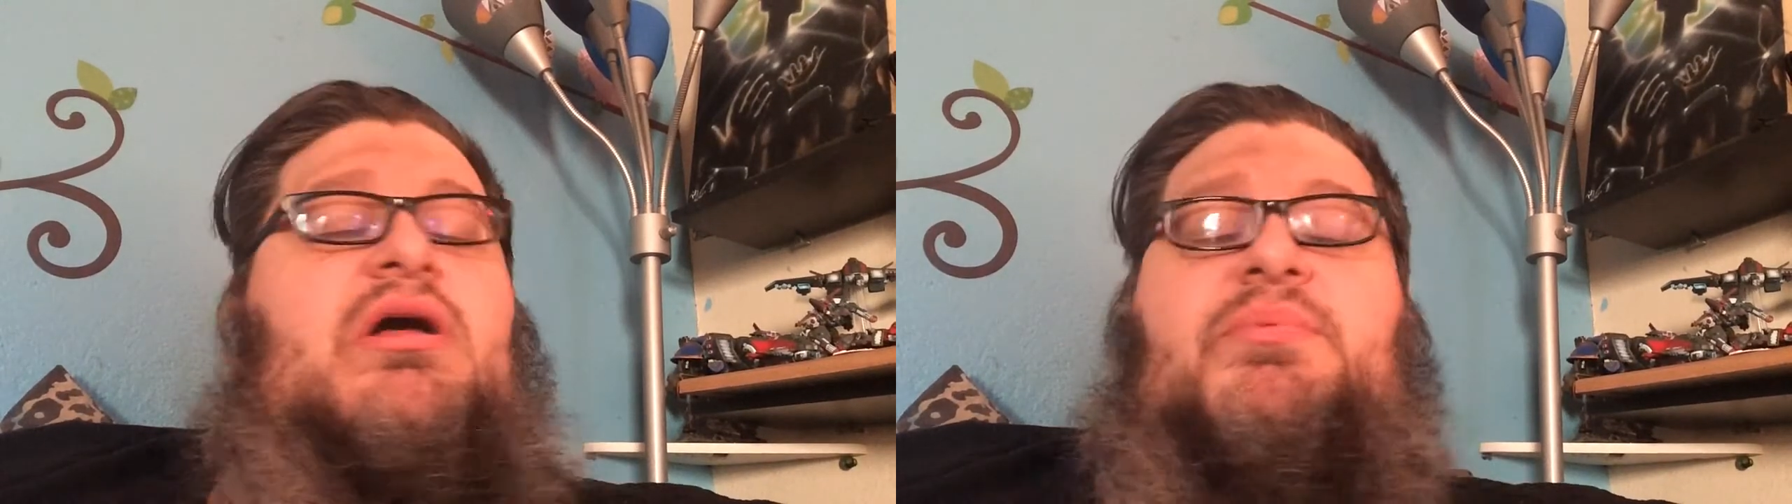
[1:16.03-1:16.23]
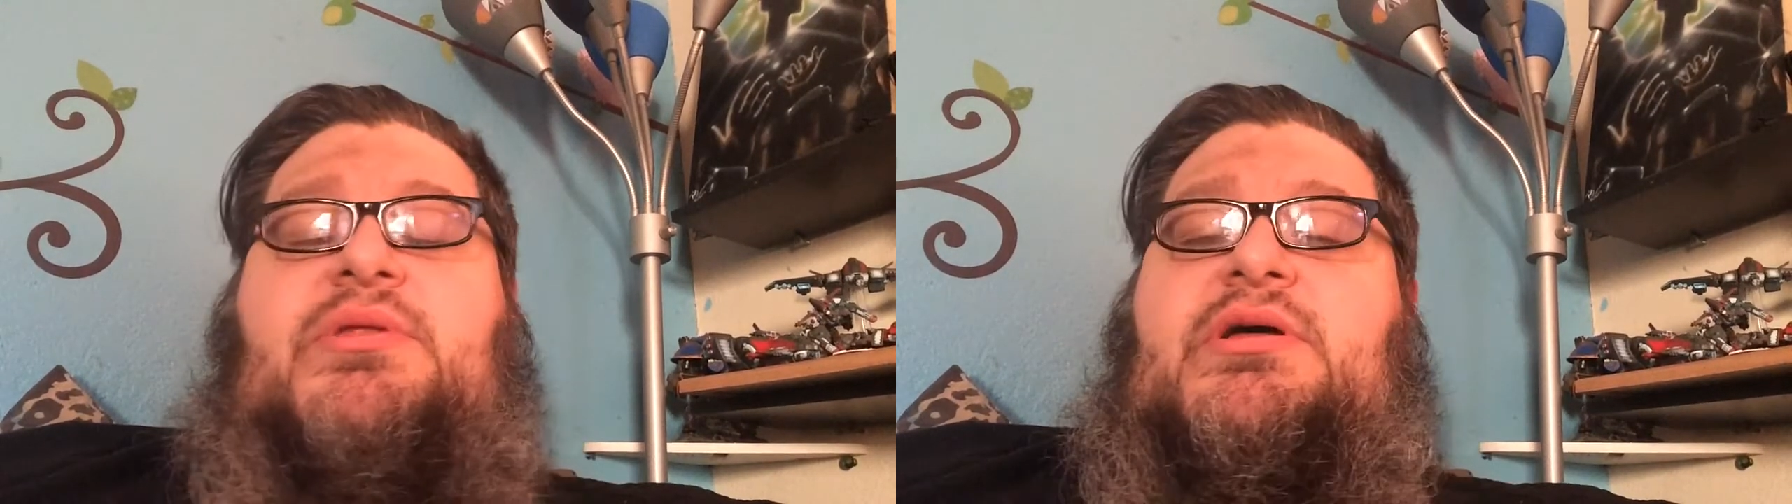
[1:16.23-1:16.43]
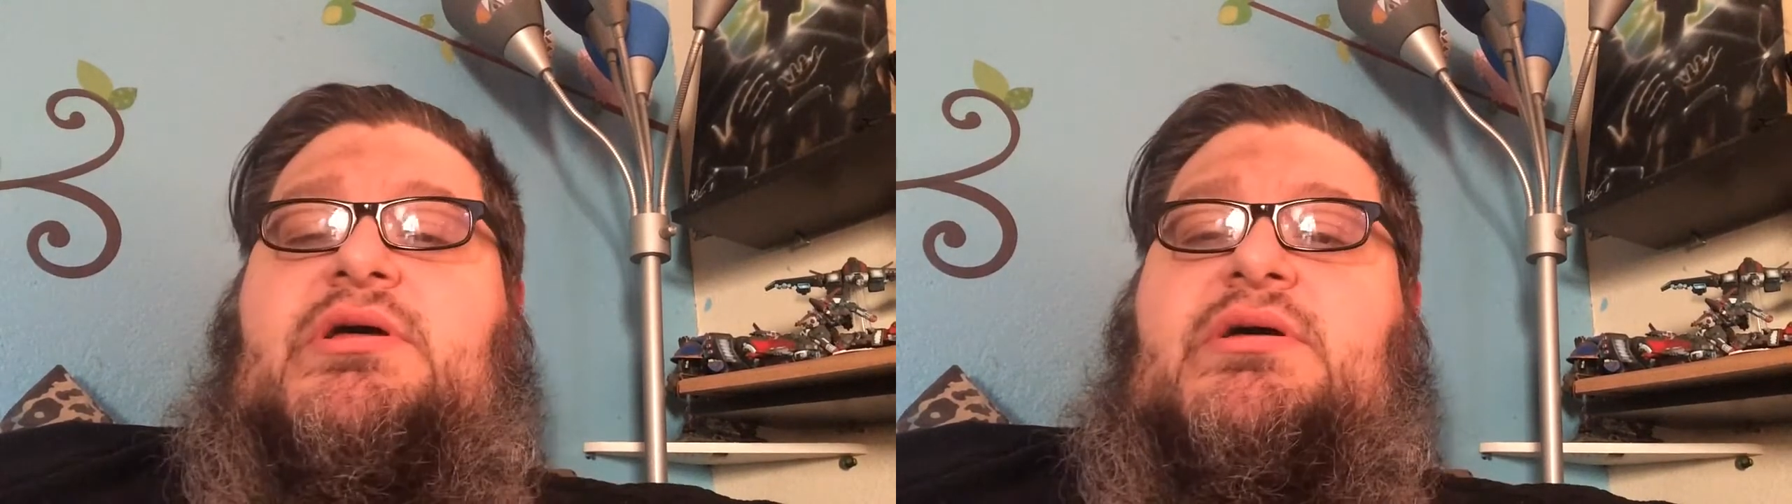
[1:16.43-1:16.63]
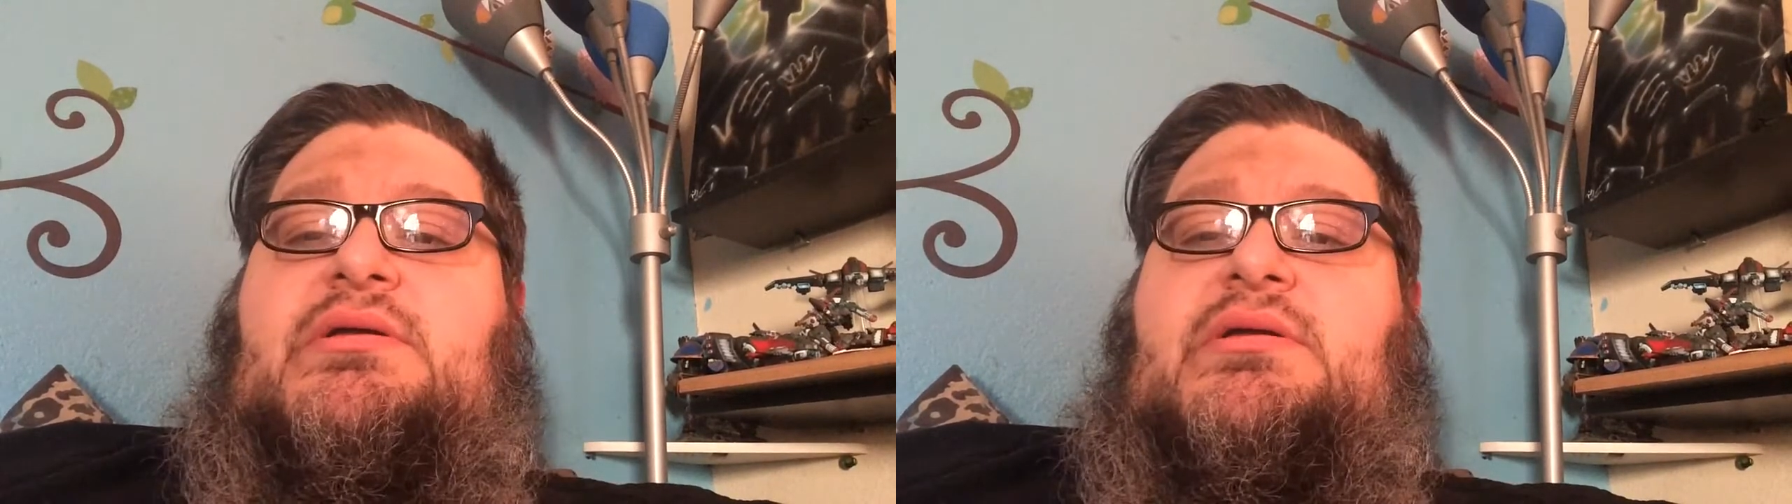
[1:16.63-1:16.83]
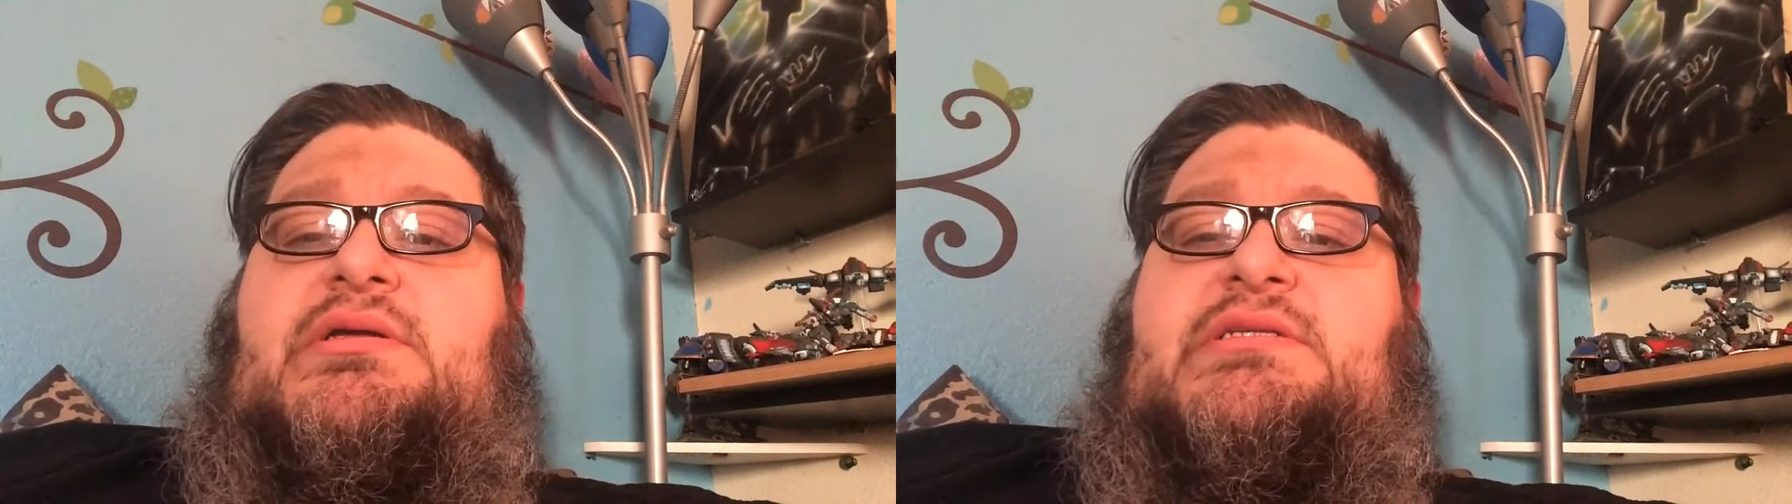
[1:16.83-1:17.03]
couple
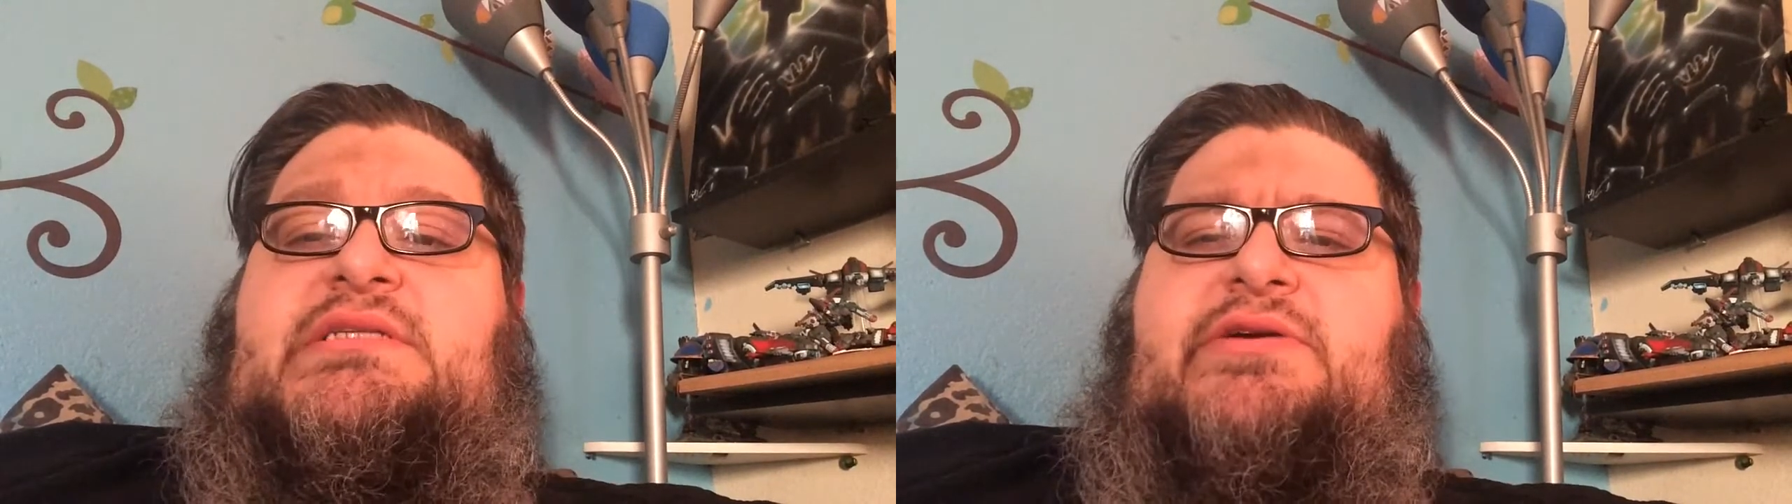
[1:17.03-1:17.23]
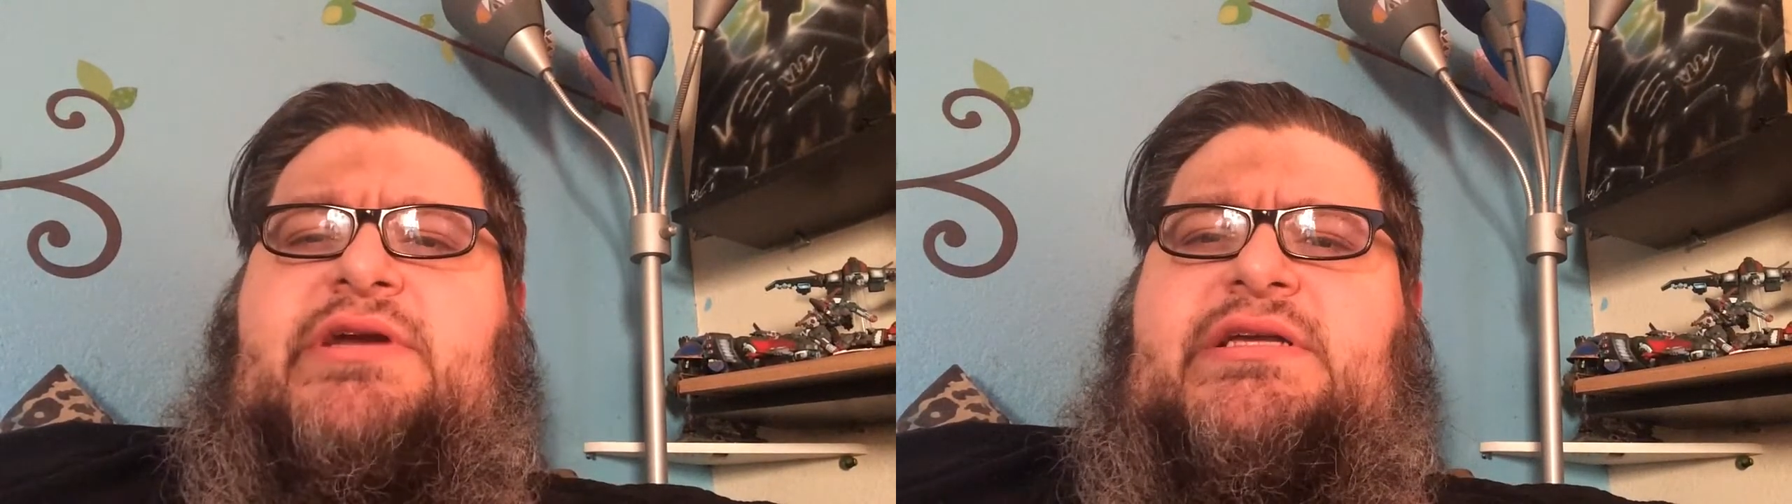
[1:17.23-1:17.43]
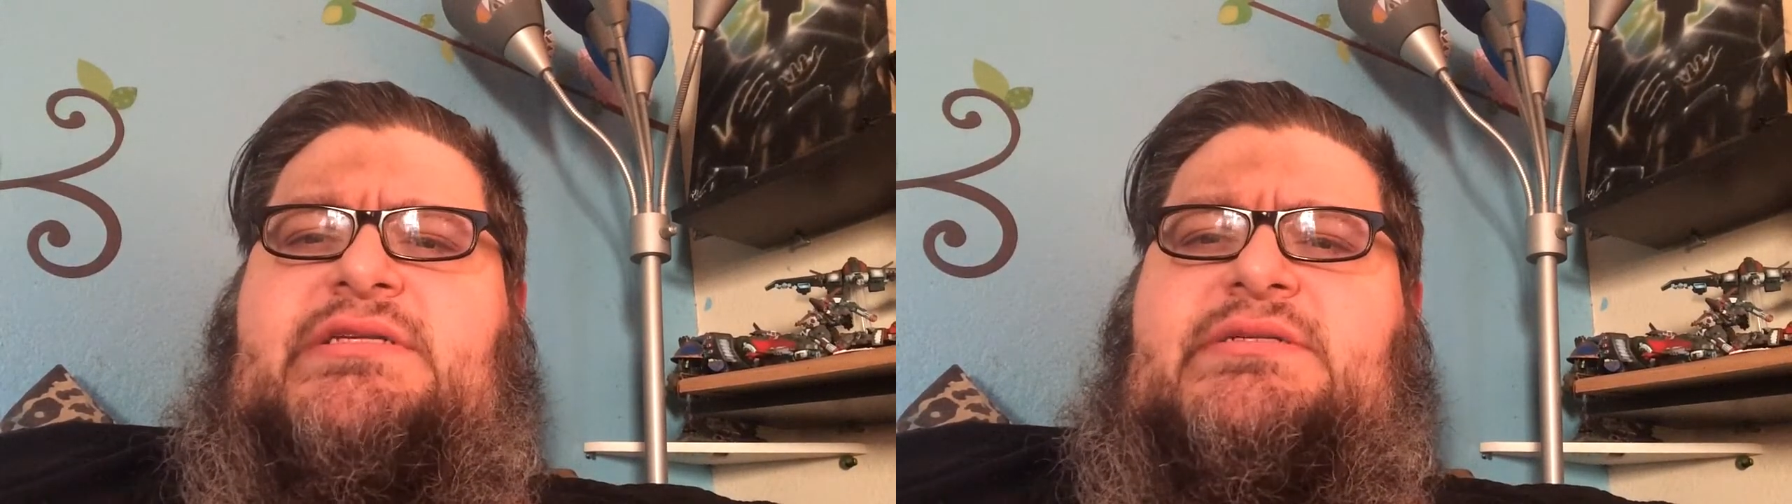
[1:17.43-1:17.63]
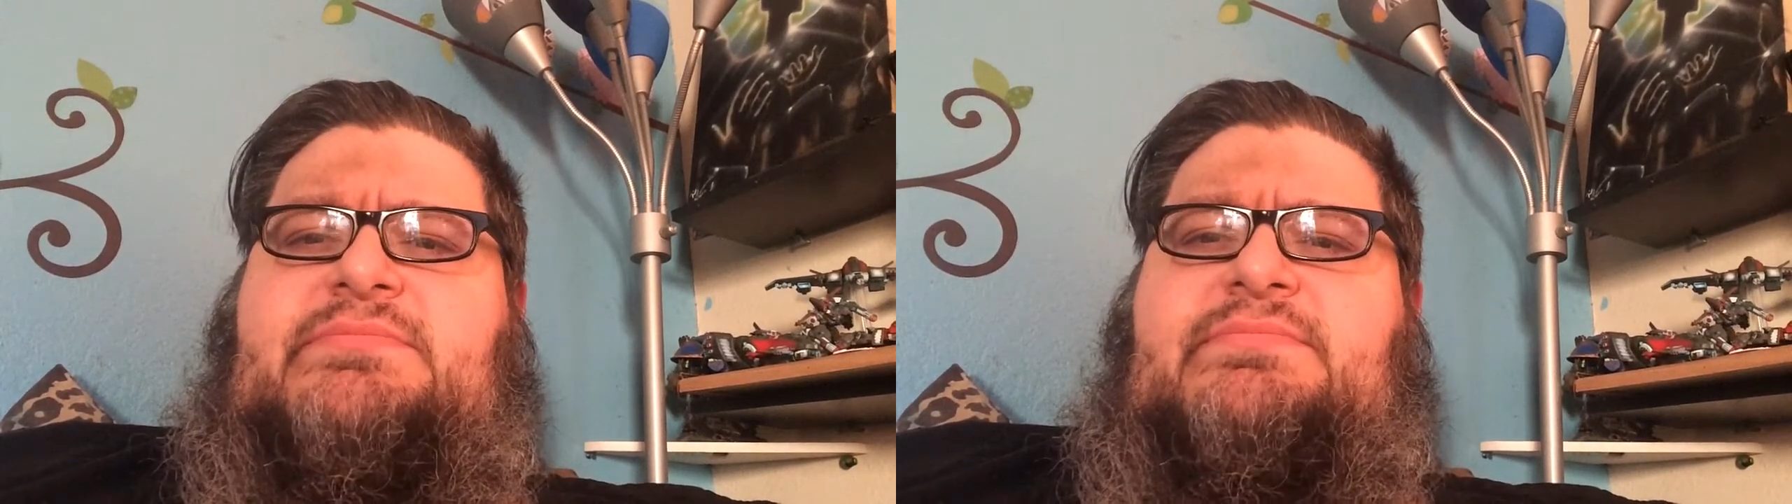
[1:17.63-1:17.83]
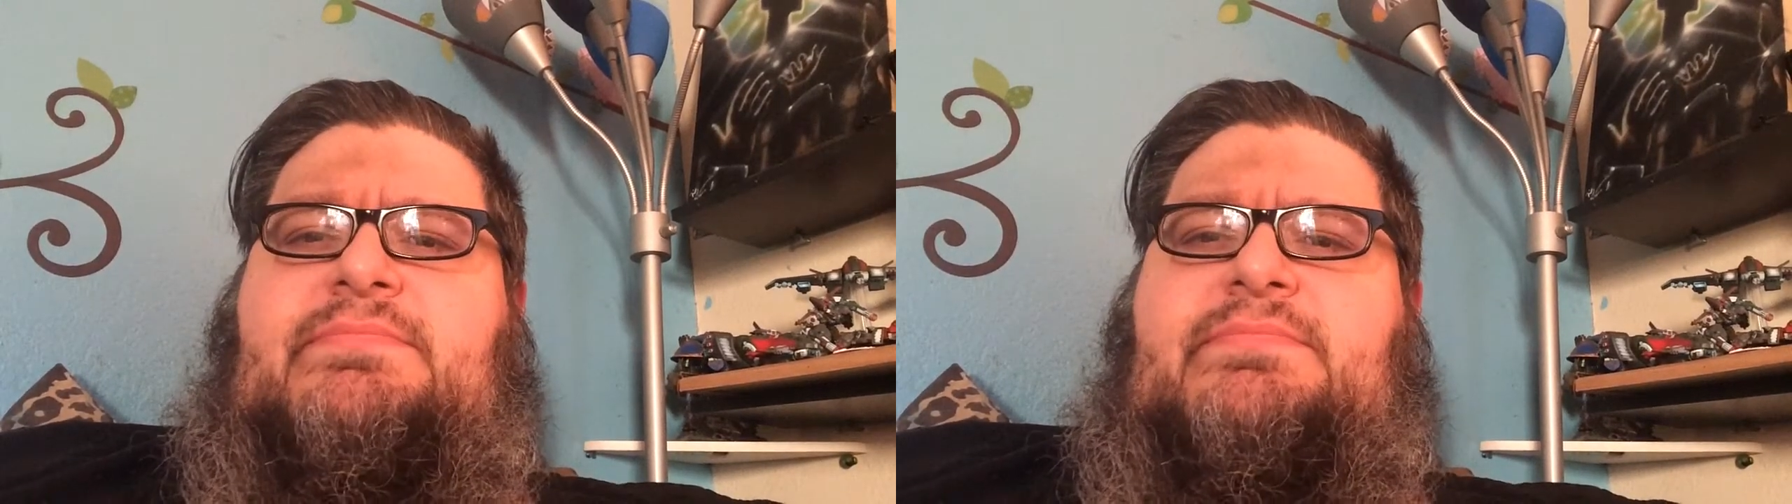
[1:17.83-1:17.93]
of series,